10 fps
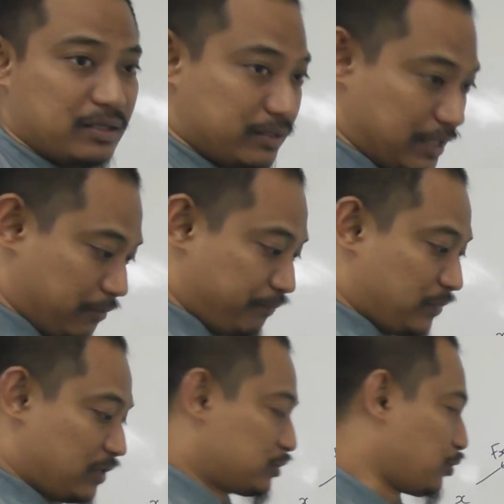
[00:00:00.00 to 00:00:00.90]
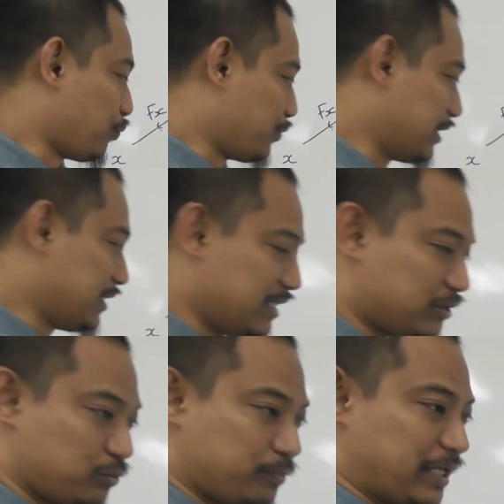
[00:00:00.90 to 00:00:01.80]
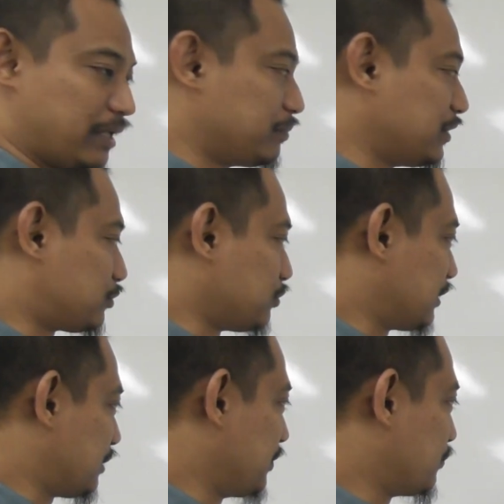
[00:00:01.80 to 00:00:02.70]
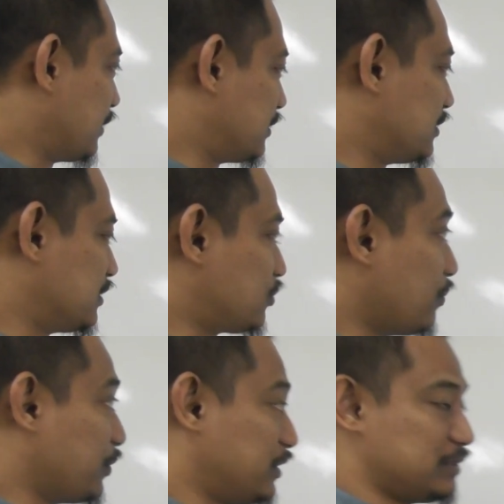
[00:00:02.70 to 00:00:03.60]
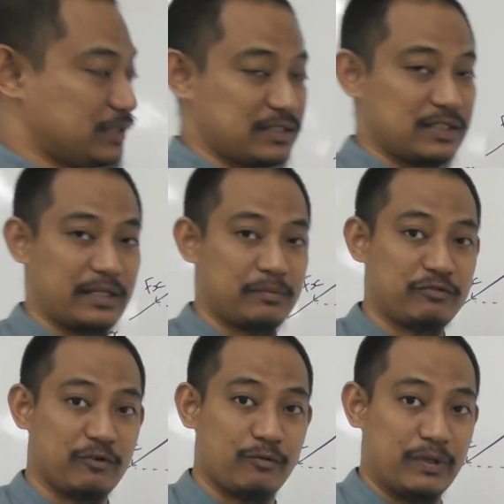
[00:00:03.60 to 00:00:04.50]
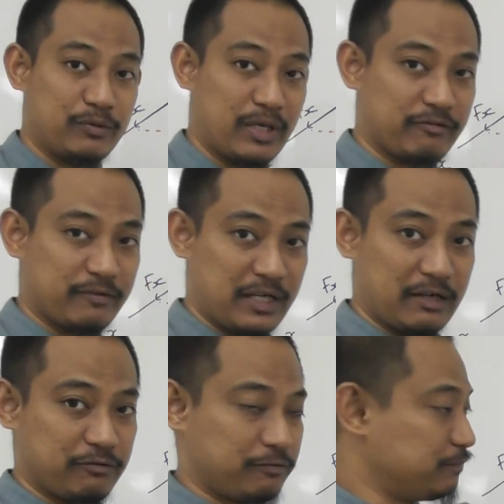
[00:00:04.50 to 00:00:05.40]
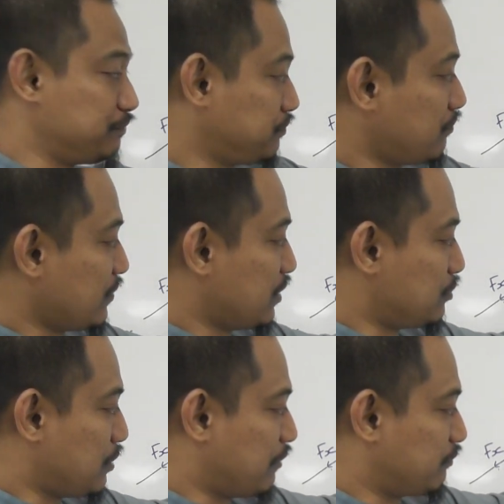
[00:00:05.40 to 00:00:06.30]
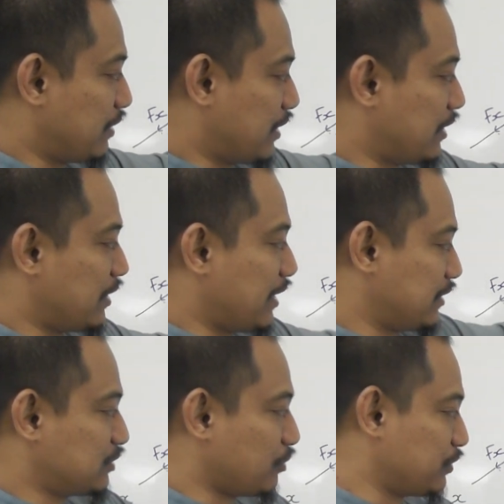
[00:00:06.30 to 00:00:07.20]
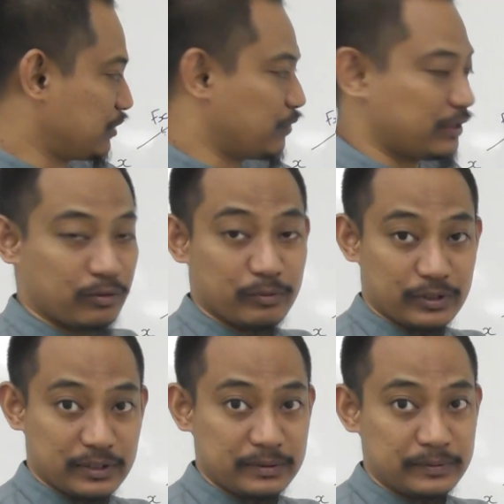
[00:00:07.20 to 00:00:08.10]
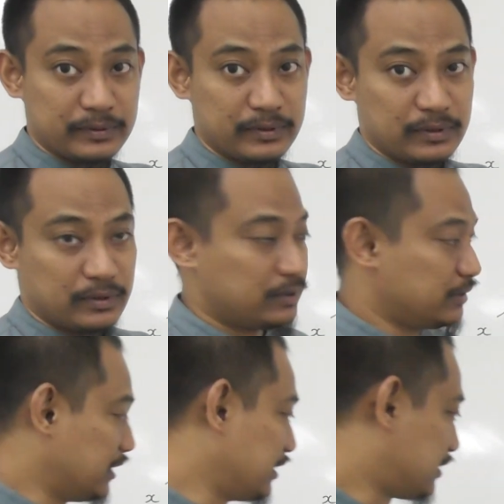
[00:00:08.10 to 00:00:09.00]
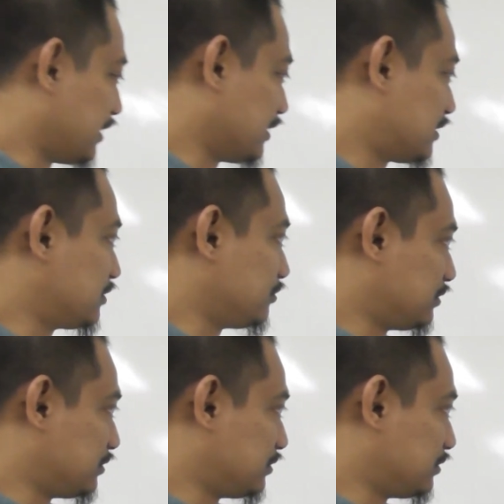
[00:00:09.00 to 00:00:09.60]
Now, so we need to be able to determine what is this component. Just like before, when we have F, you have x component, y component. In this case,